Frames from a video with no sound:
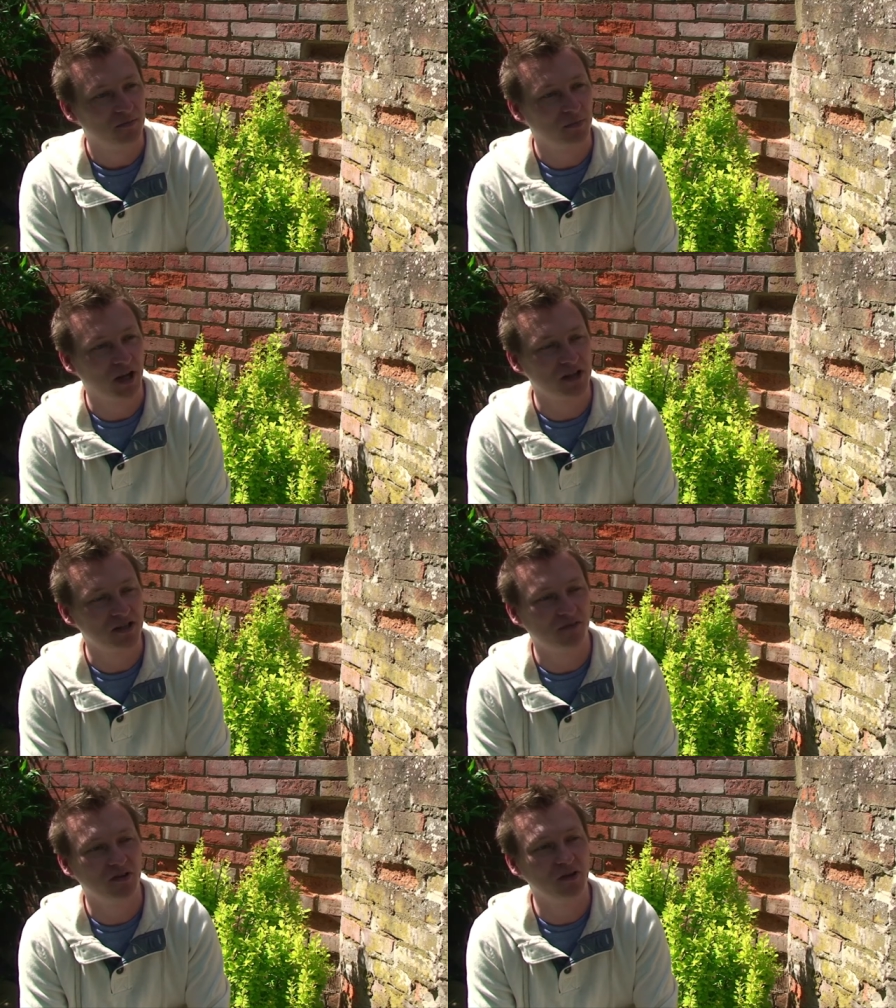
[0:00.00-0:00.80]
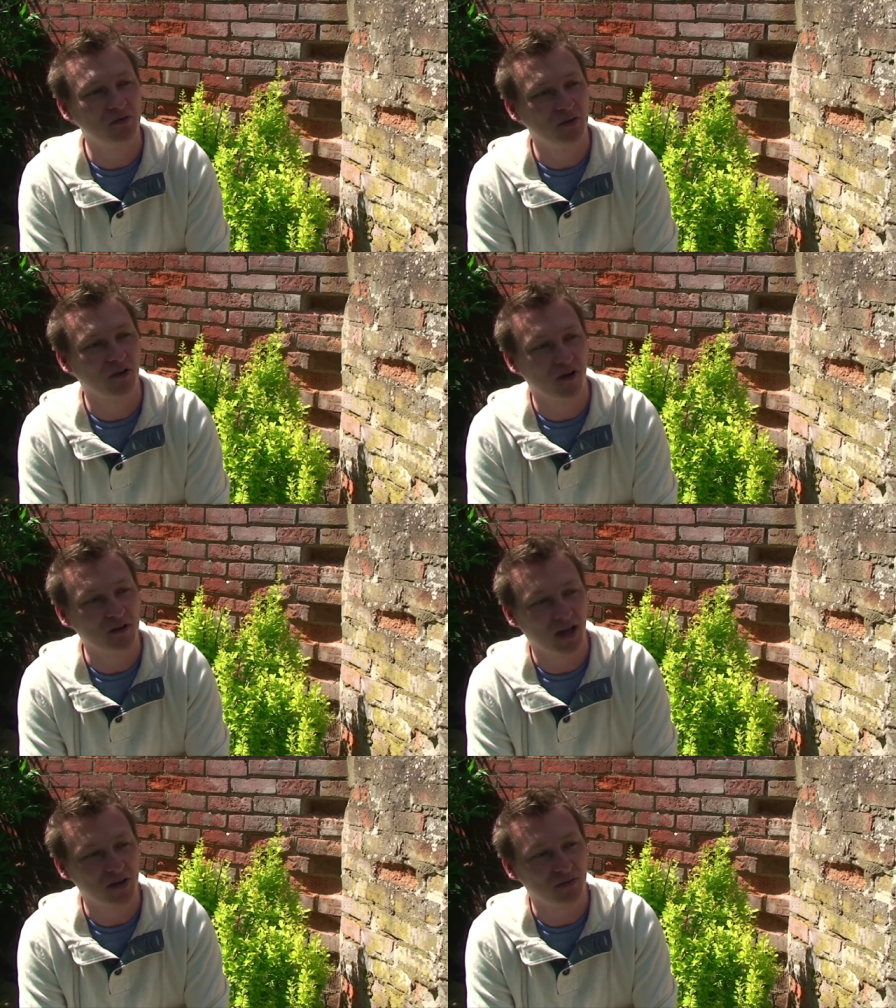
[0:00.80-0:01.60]
But actually, if you are
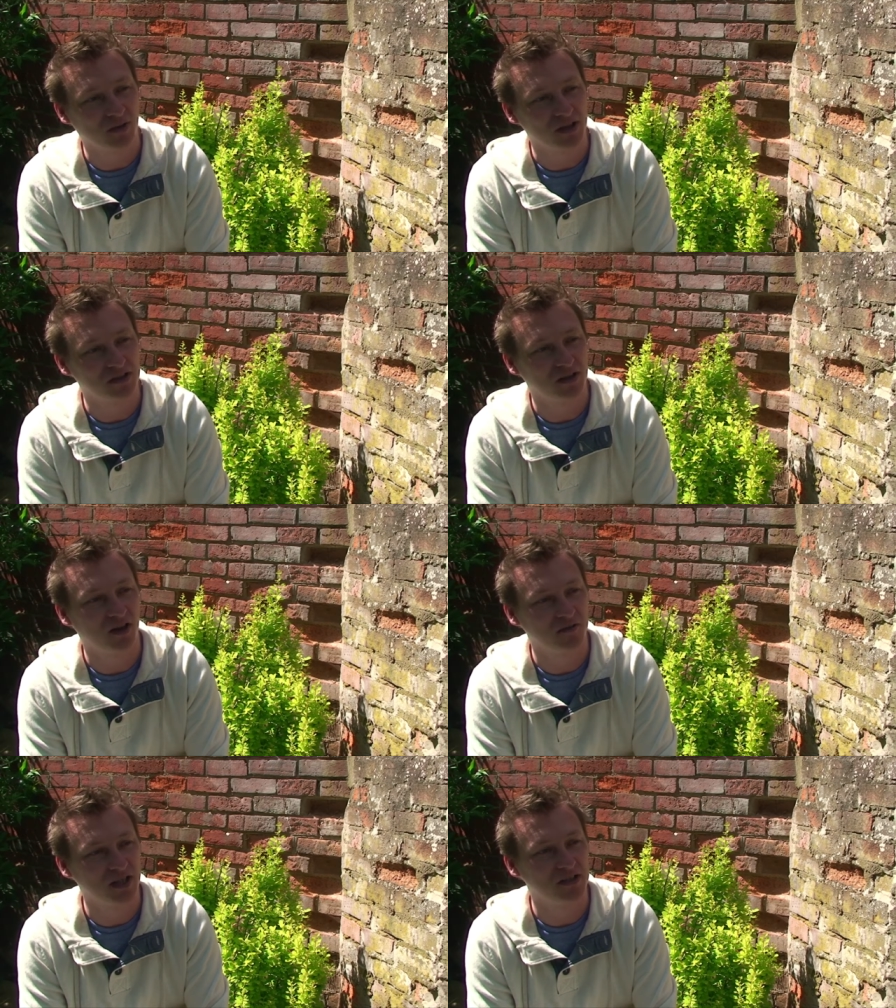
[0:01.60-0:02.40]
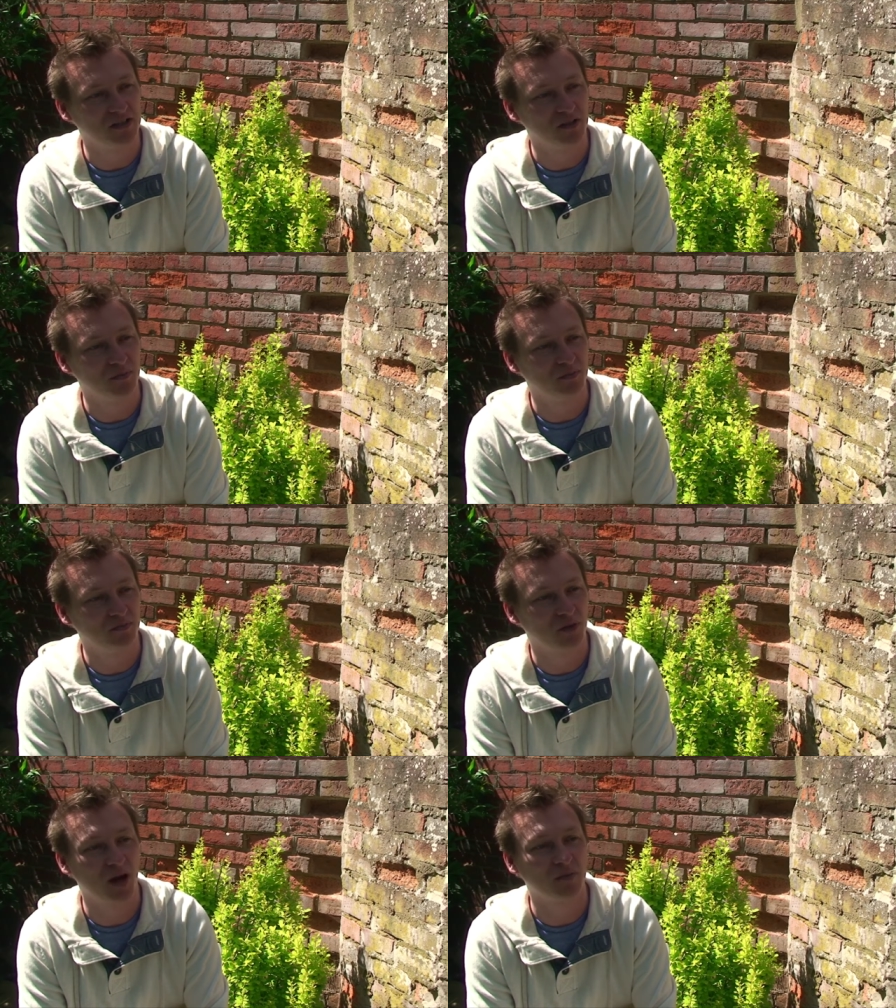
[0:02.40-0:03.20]
okay with this, and I've said to you,
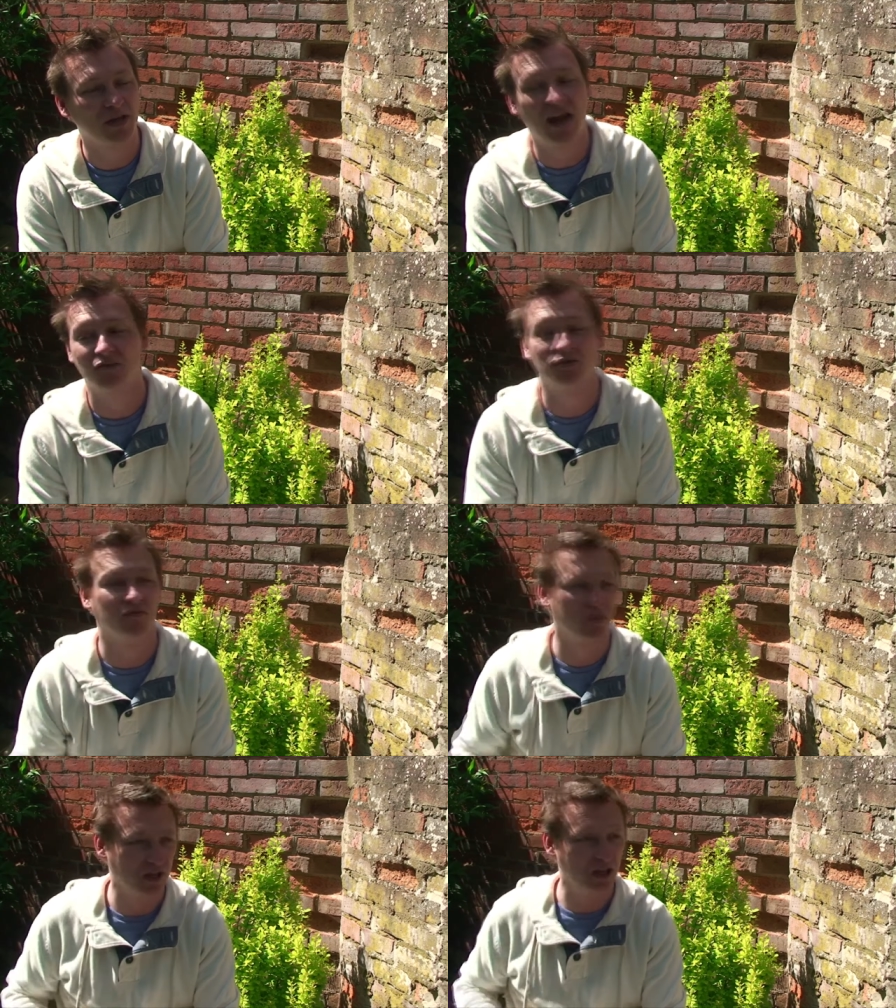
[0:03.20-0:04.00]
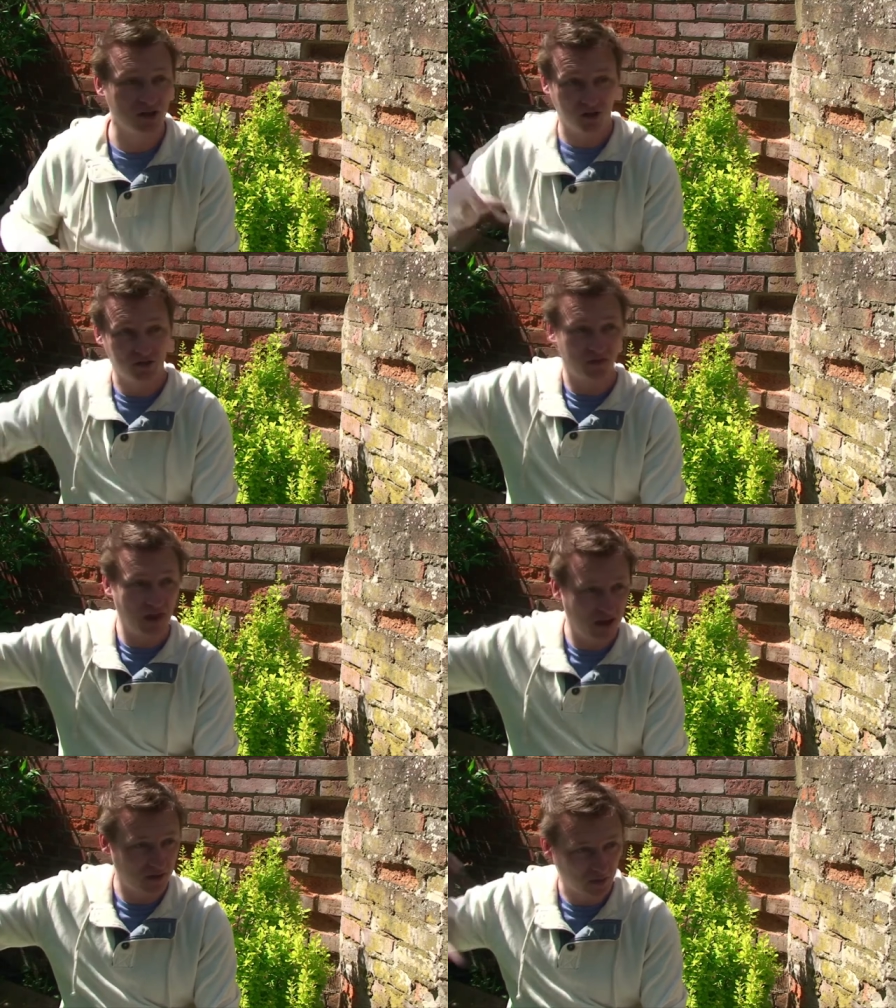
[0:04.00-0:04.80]
perhaps out of earshot of
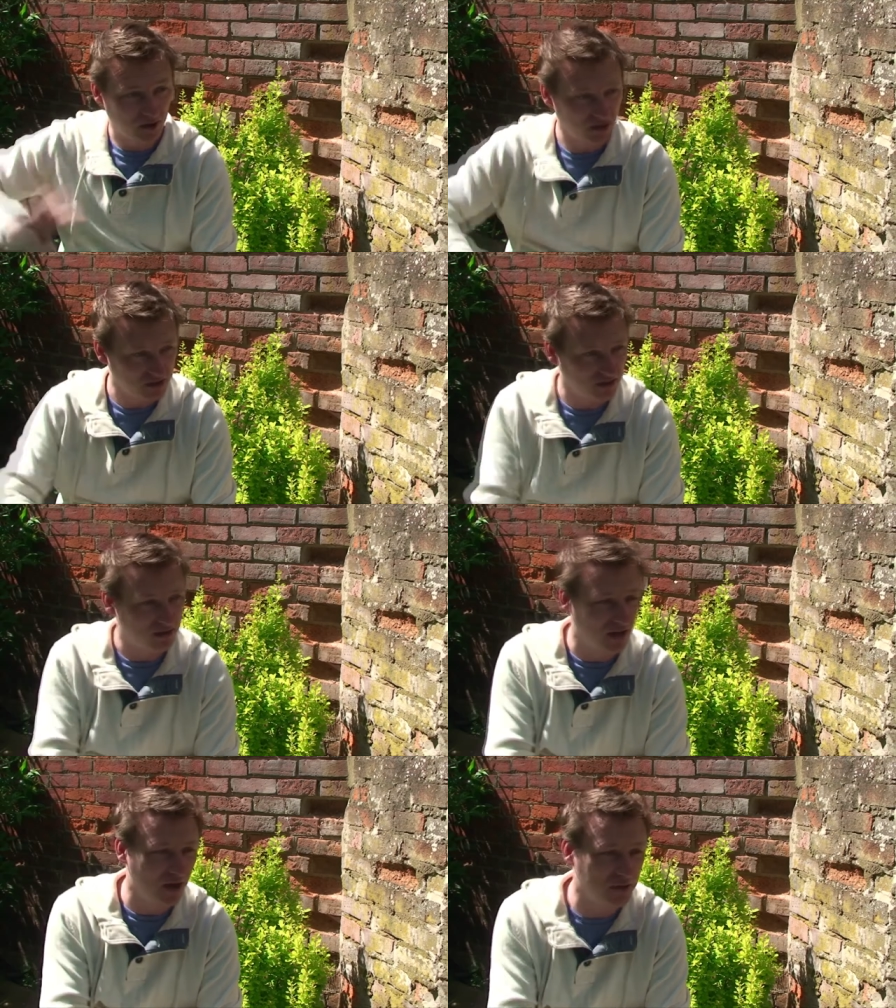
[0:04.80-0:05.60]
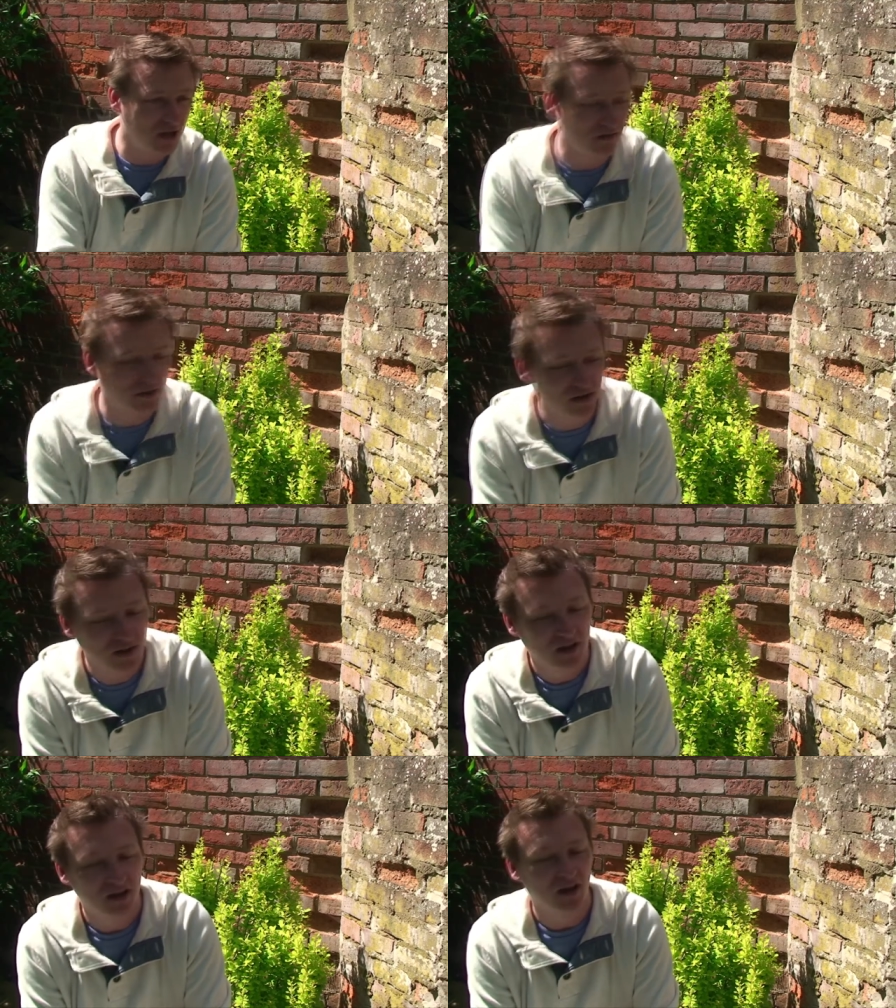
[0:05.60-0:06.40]
that other person, that observer,
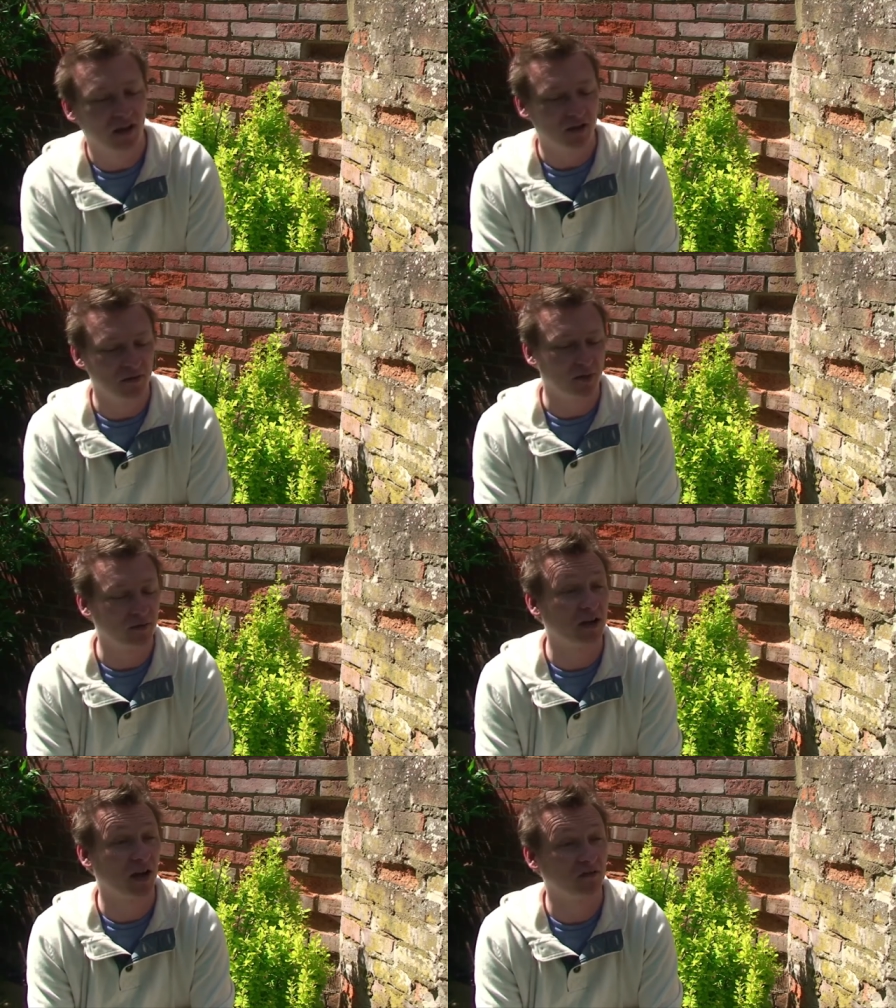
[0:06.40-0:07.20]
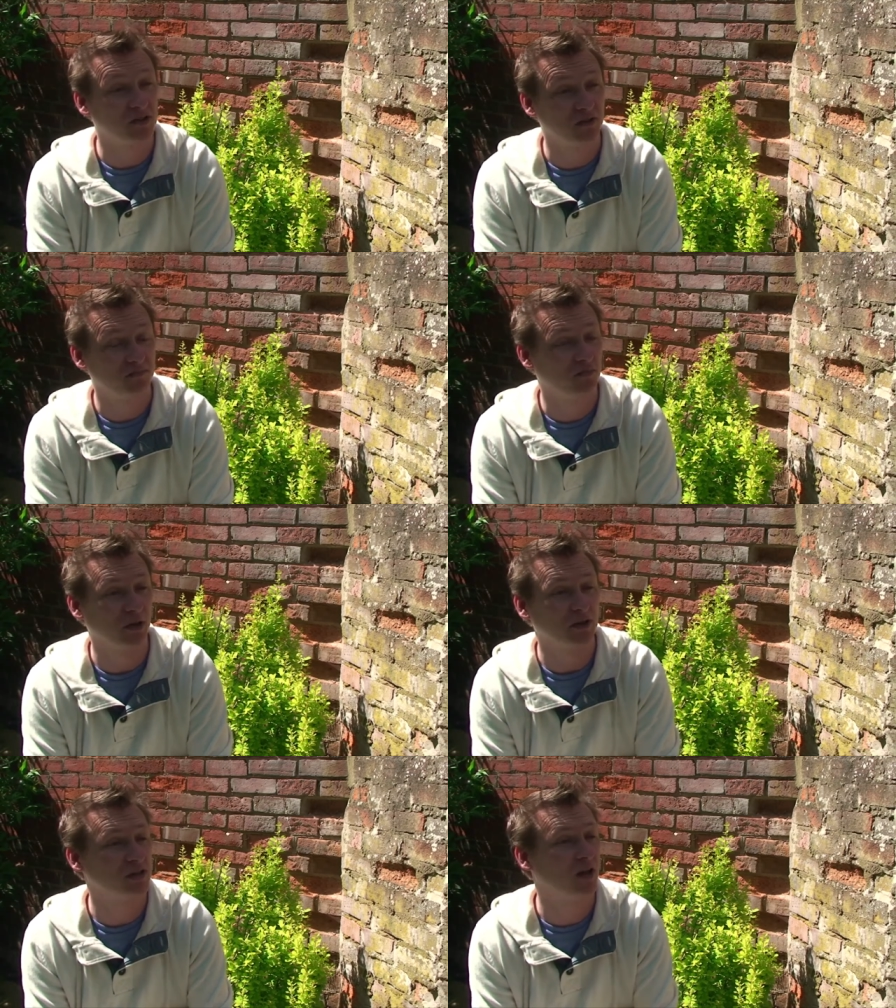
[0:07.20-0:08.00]
I'm going to have to
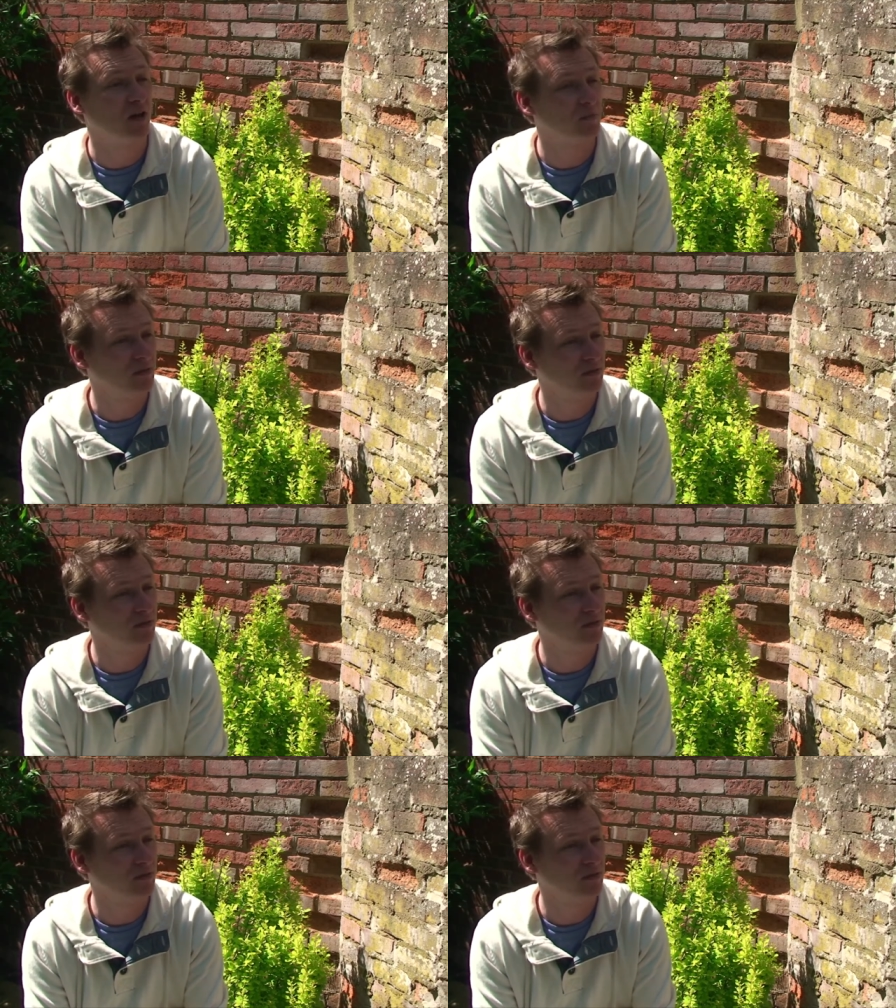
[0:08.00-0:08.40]
bring this up.